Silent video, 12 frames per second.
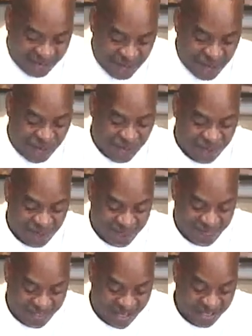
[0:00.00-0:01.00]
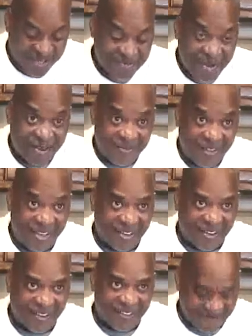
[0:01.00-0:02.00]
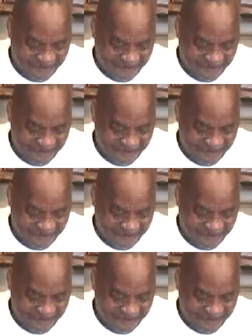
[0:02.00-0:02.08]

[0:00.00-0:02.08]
oof, I can smell the vinegar.